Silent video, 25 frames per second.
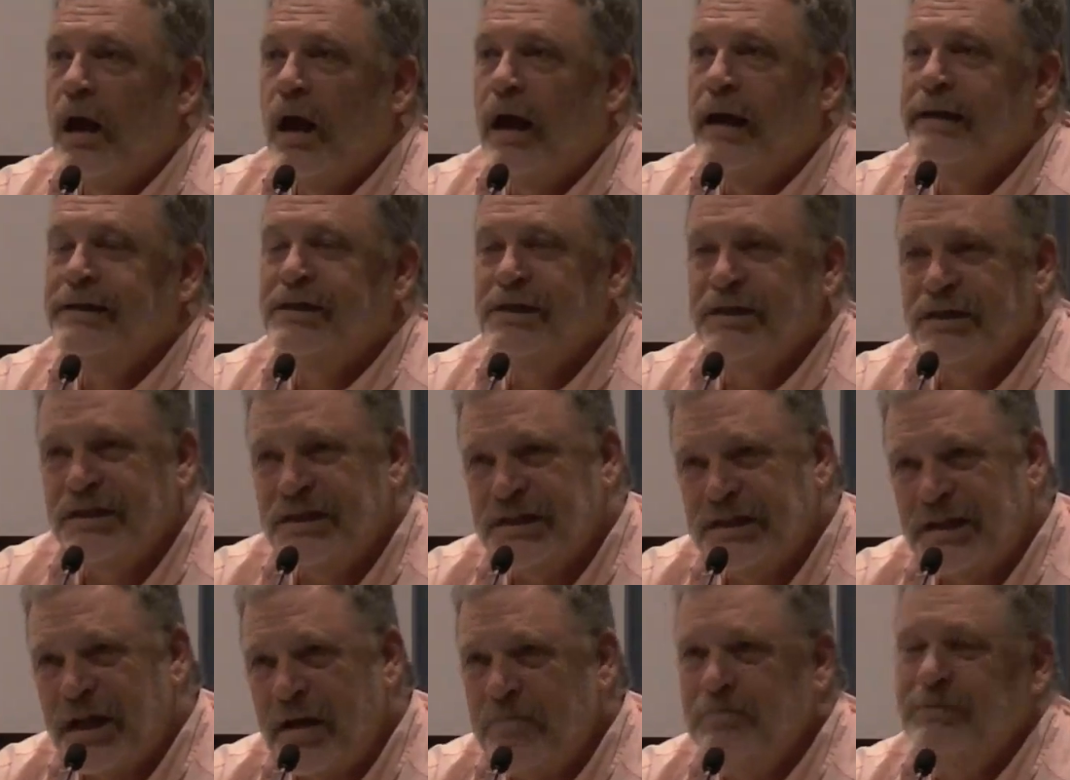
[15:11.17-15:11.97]
And
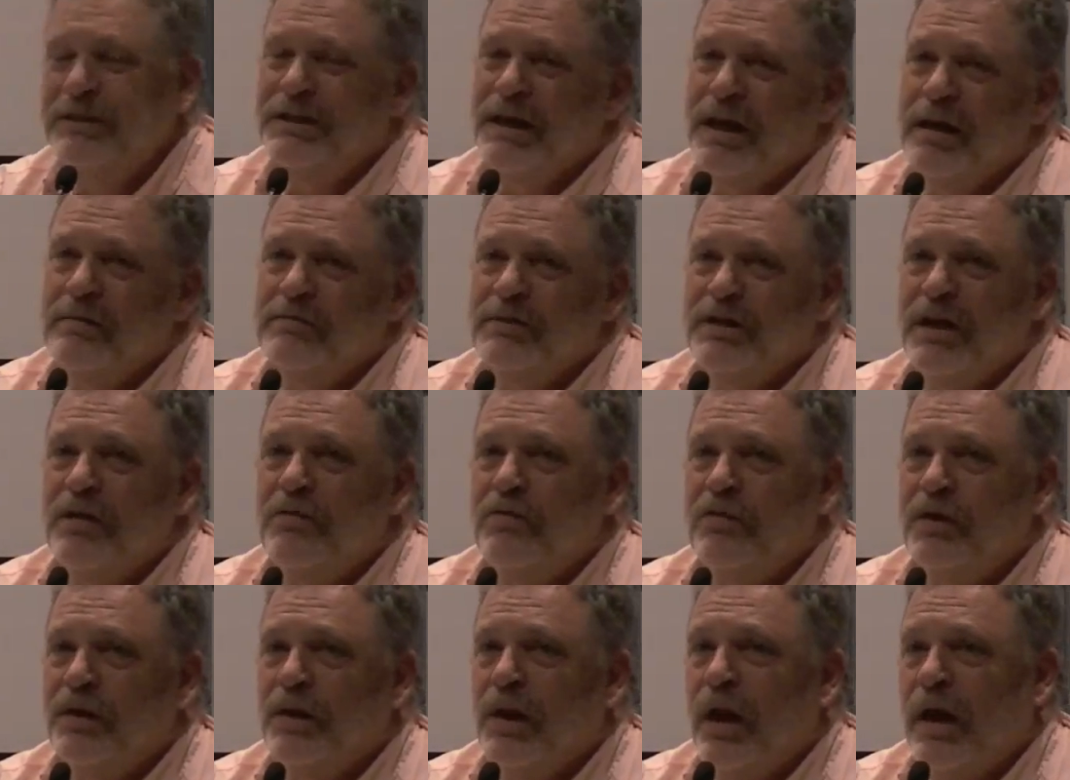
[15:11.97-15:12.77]
sometimes I
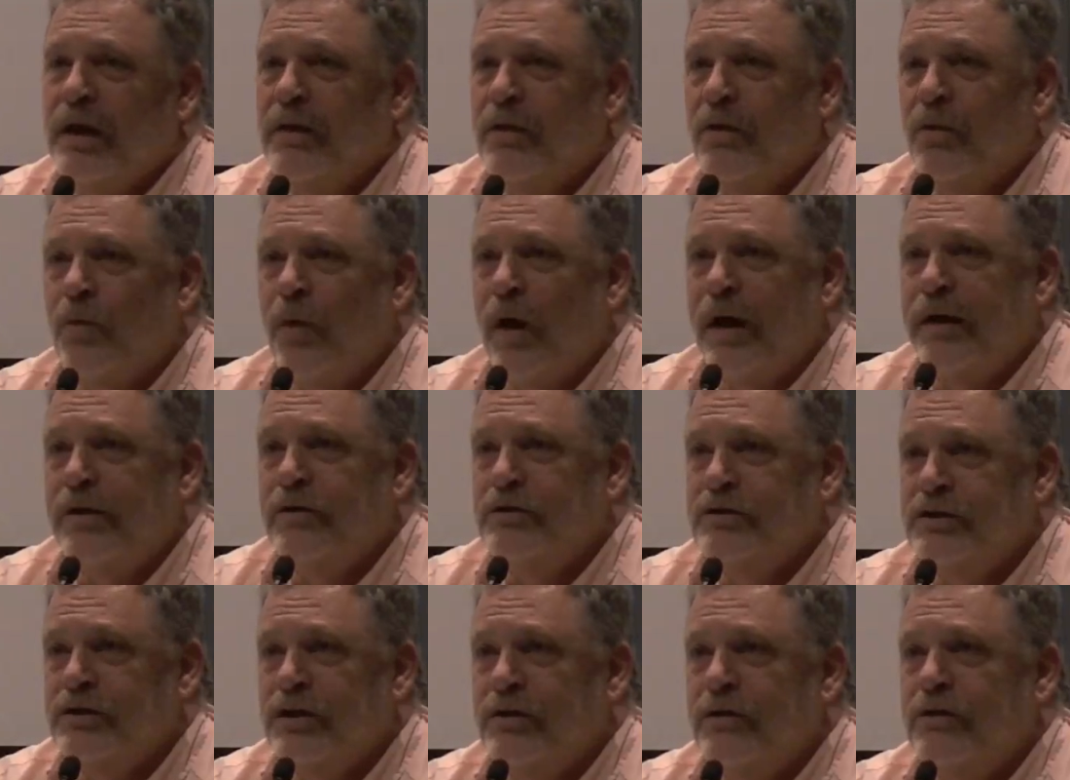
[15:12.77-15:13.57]
feel like the
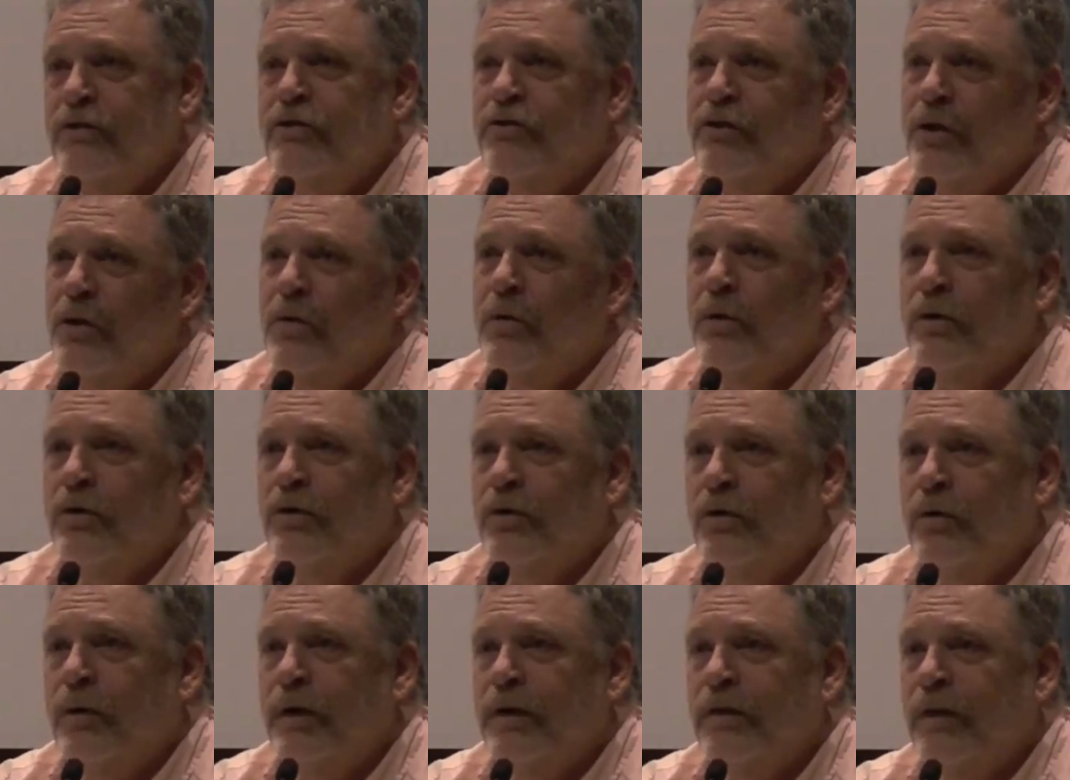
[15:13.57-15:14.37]
writers on the show are
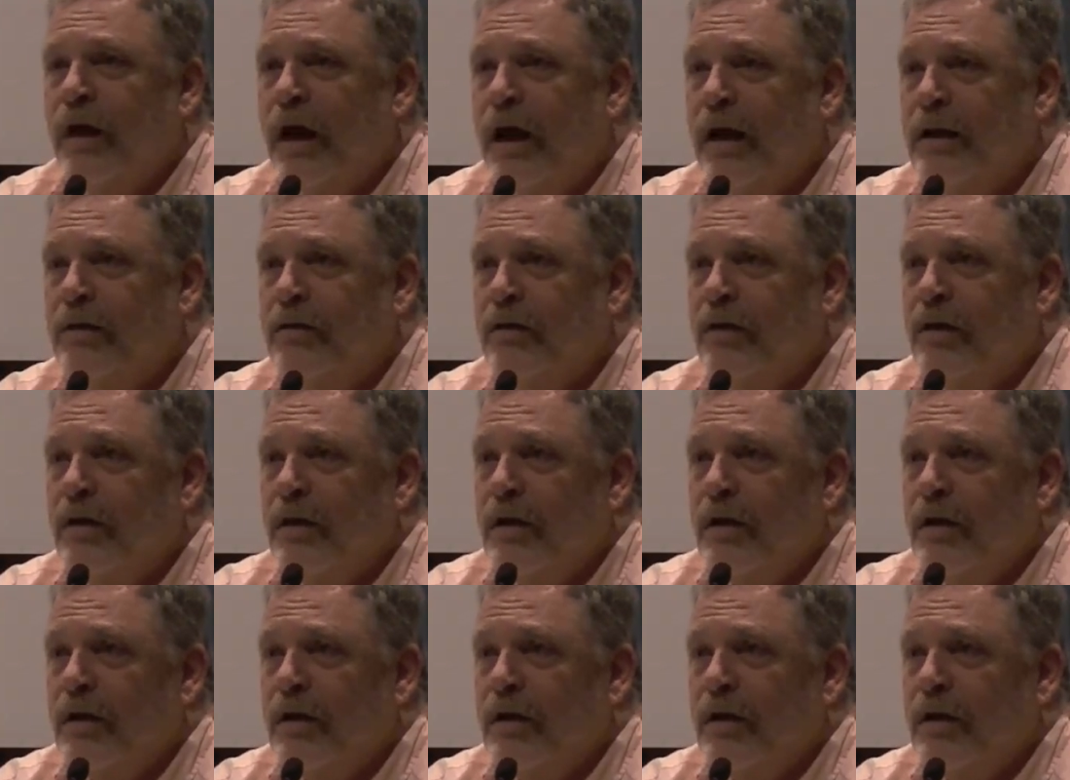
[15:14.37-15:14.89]
doing that.